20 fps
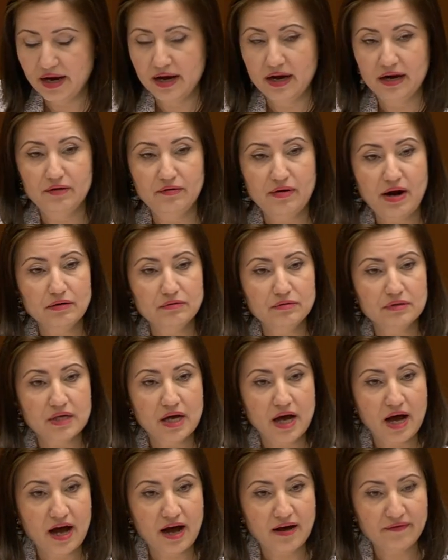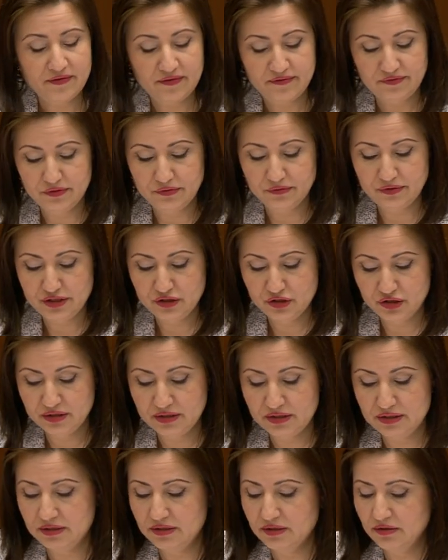Around half of the
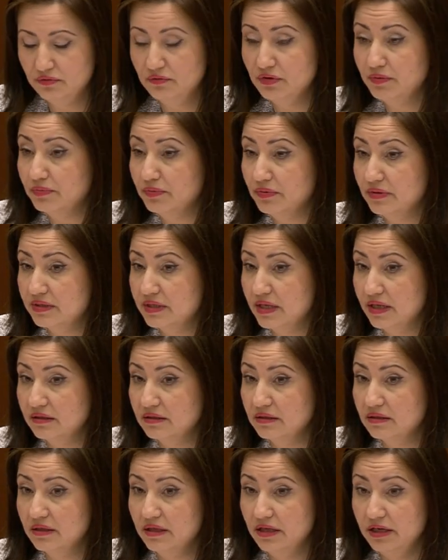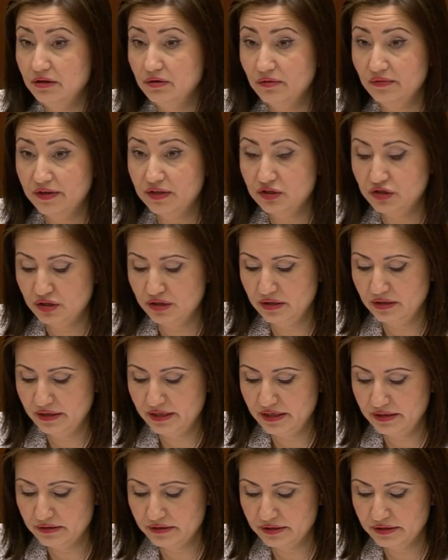regions represent innovation
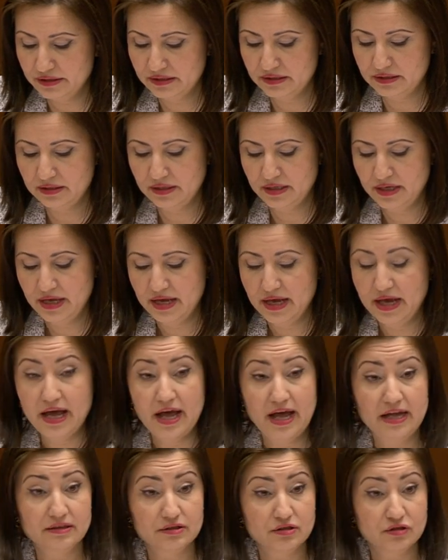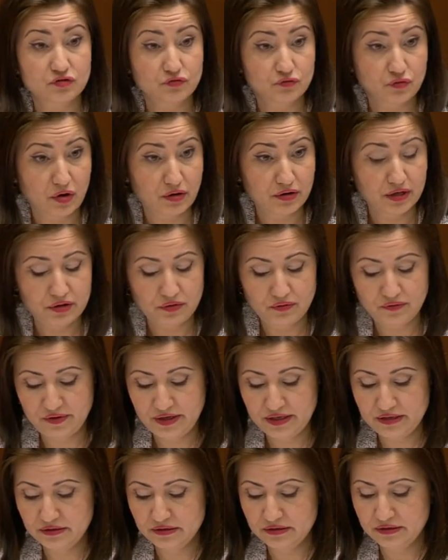leaders and strong
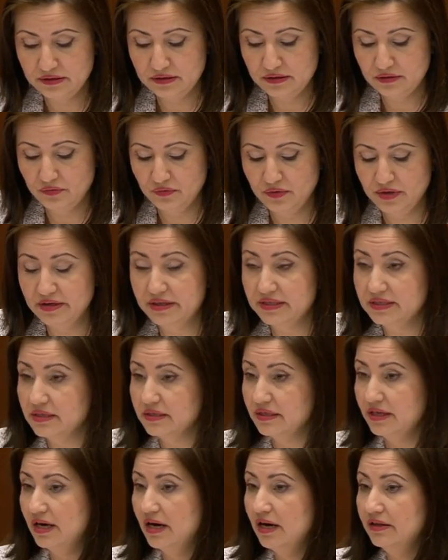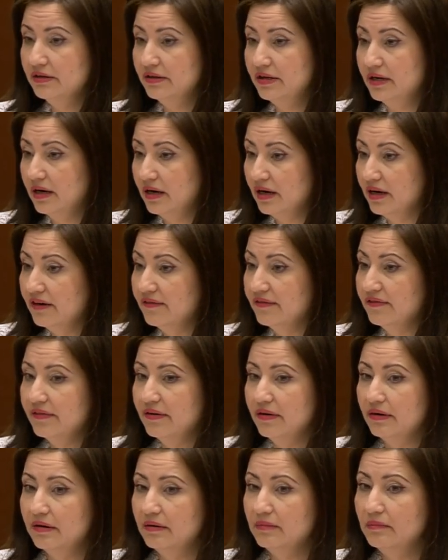innovators, whereas the other half
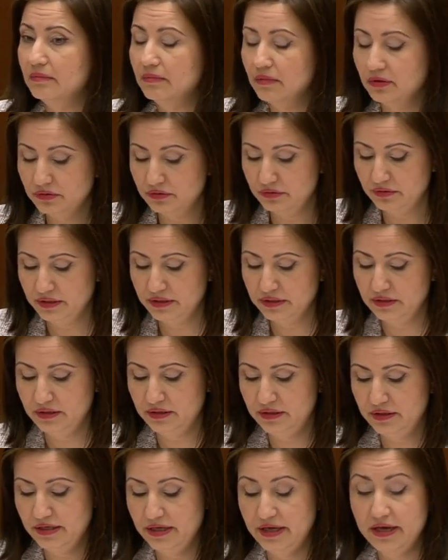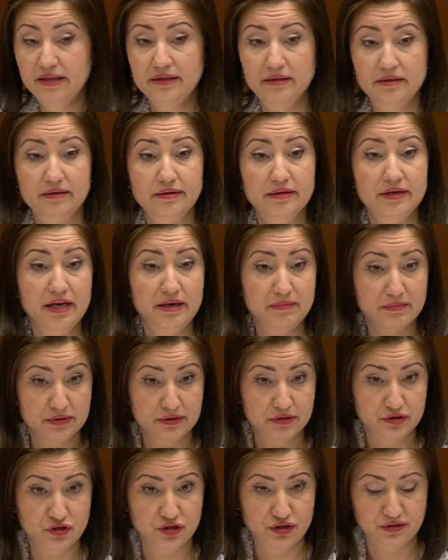are moderate and
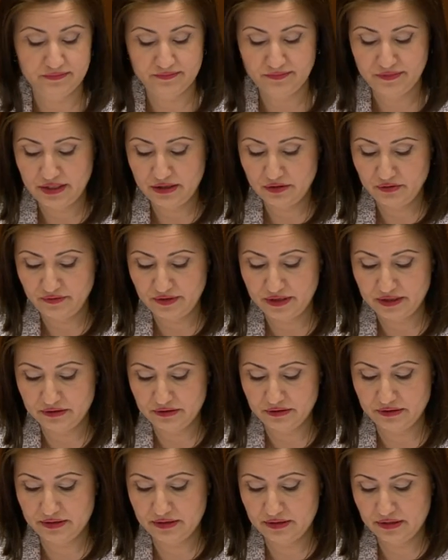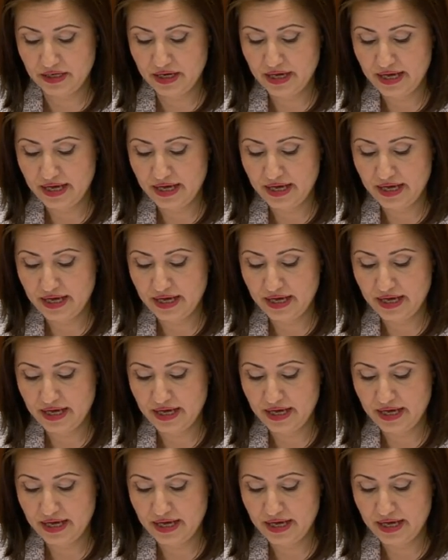emerging innovators.